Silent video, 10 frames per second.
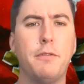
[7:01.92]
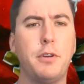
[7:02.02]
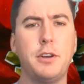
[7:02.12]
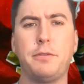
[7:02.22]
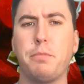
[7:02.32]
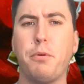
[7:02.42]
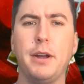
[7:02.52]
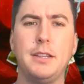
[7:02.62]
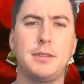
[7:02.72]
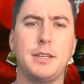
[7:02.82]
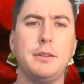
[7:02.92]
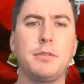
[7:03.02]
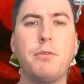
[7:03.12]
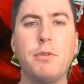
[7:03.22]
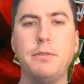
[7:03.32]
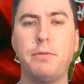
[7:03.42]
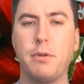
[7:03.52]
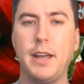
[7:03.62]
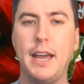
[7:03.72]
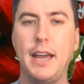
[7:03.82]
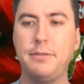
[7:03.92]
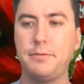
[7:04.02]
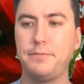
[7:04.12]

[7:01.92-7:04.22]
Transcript: under for points, I think it was 44.5.